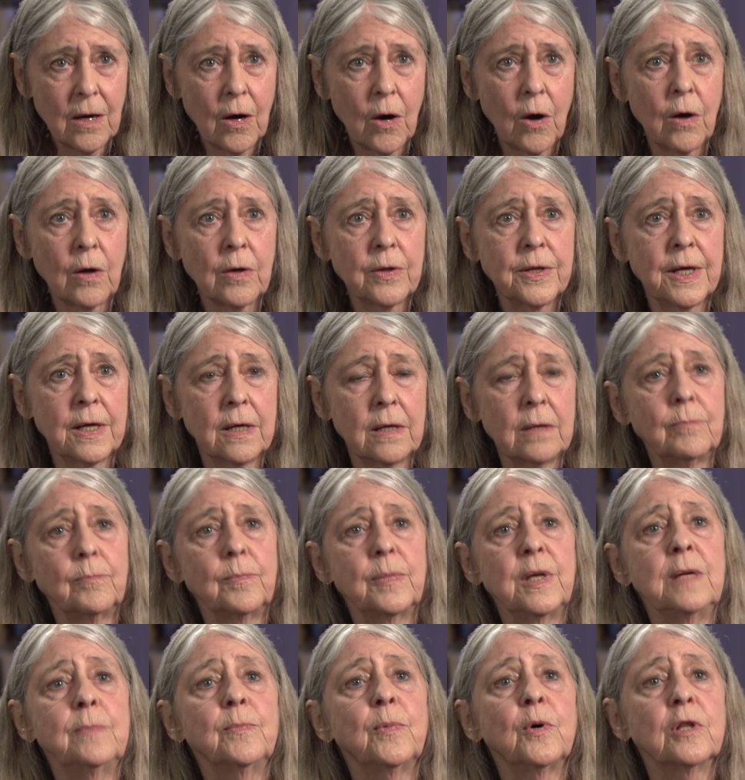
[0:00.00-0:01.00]
All the
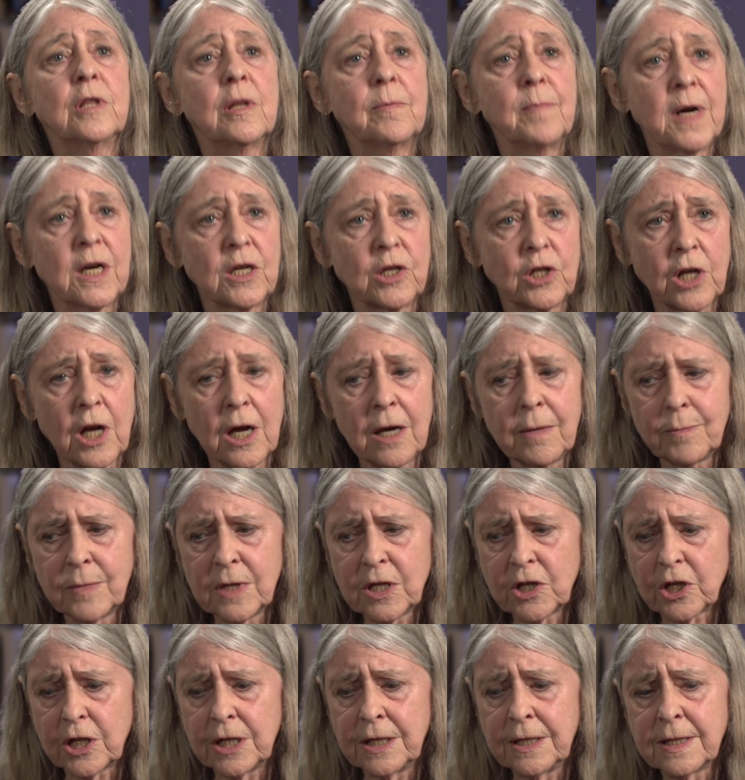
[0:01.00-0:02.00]
people in the Marchant
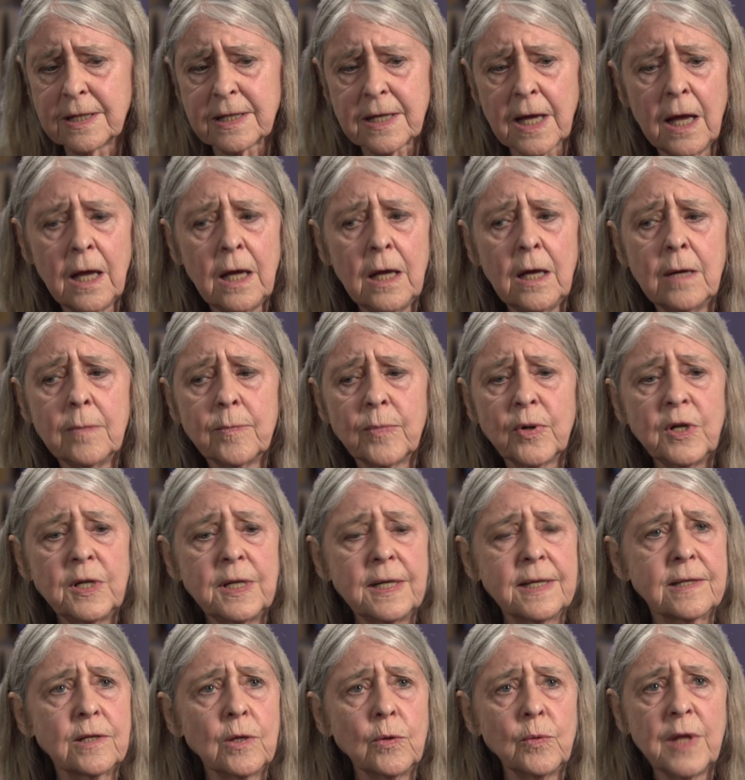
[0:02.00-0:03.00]
machines, pretty
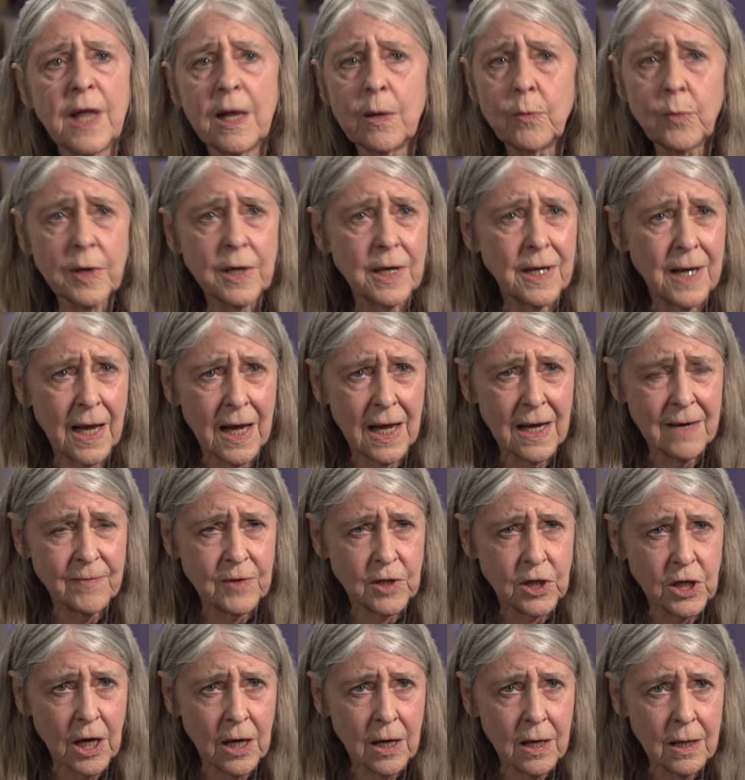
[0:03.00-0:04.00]
soon they wouldn't have
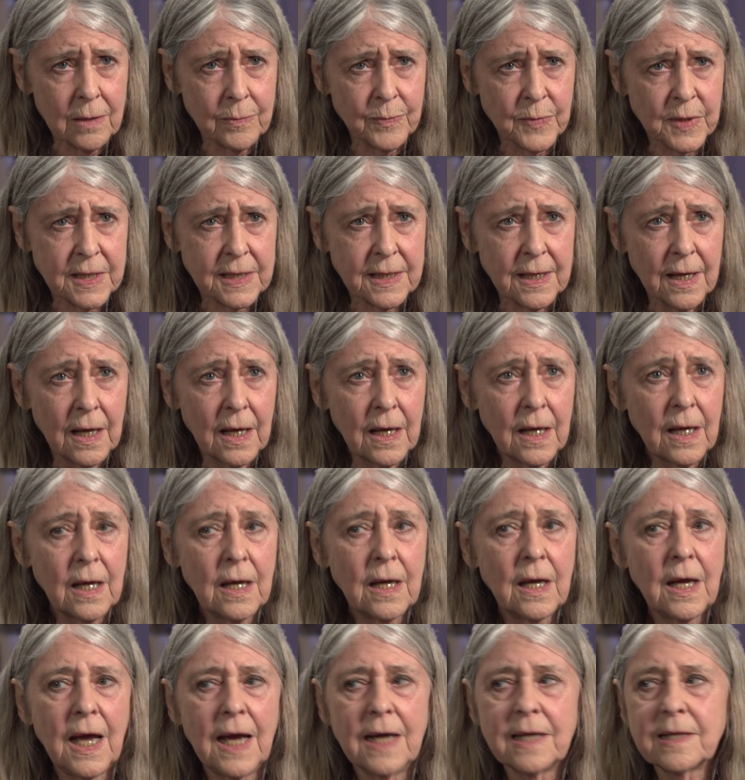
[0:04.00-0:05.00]
jobs.
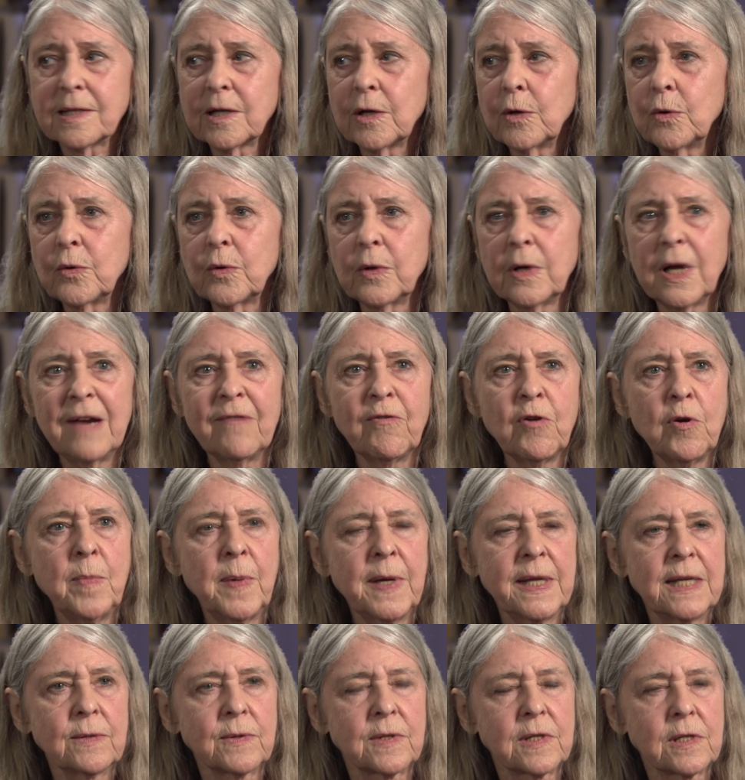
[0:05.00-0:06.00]
And so
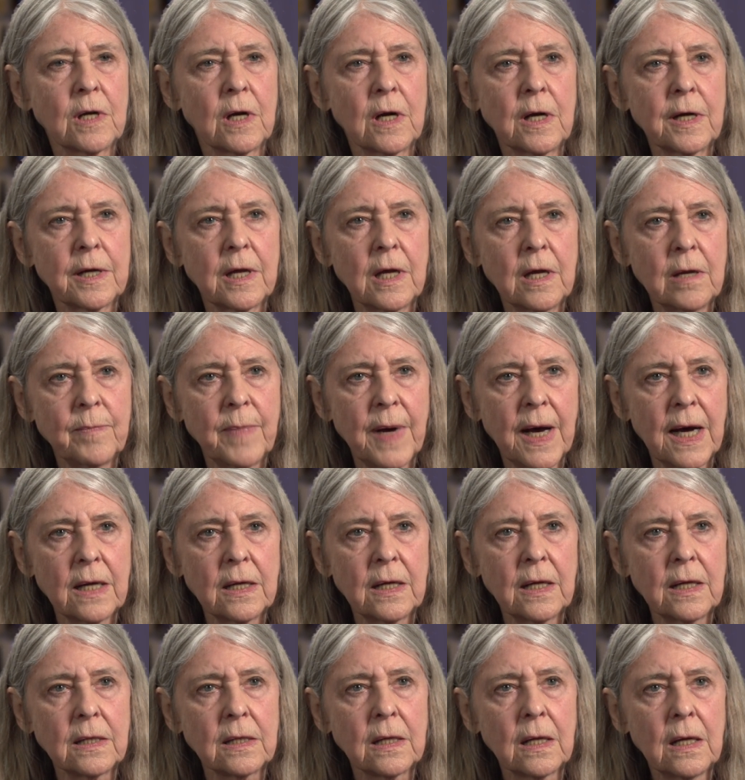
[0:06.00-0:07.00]
everybody was talking about
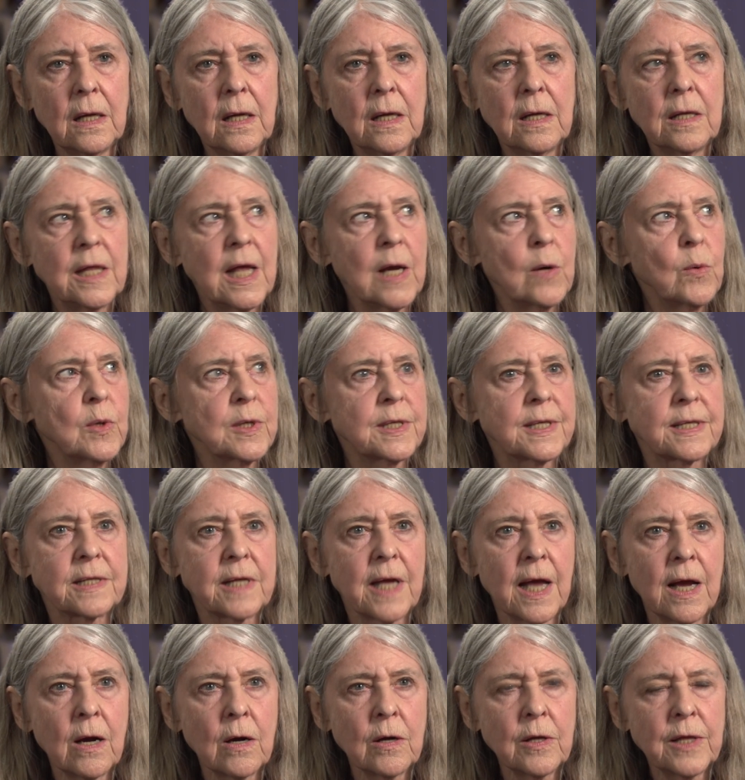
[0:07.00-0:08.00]
it. They were
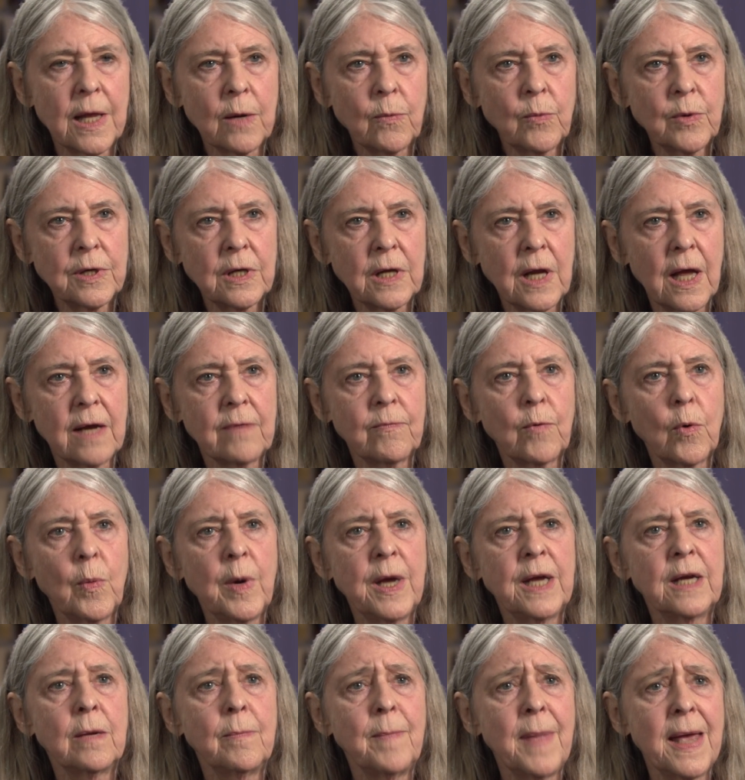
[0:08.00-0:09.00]
scared they wouldn't have a
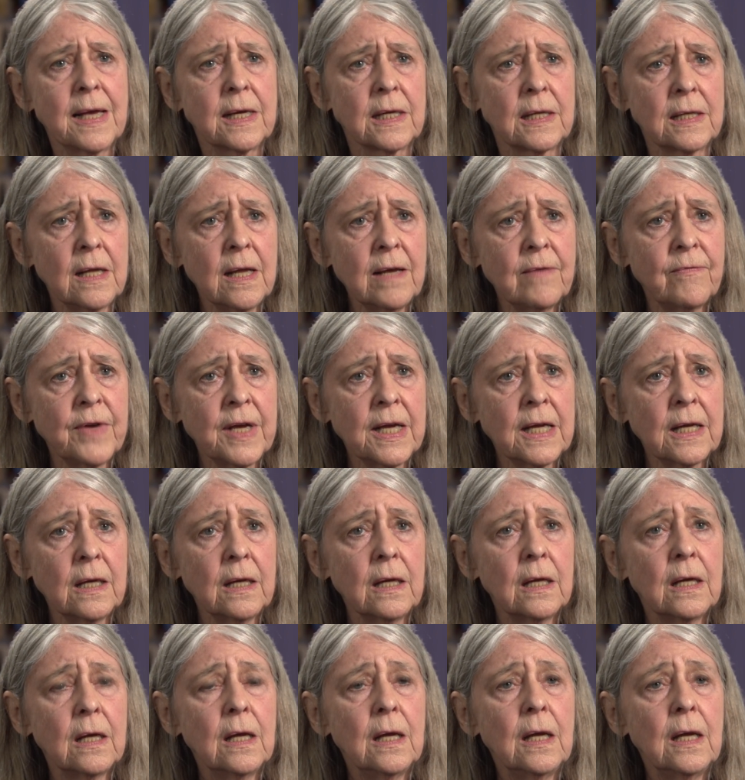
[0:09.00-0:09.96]
way to make a living.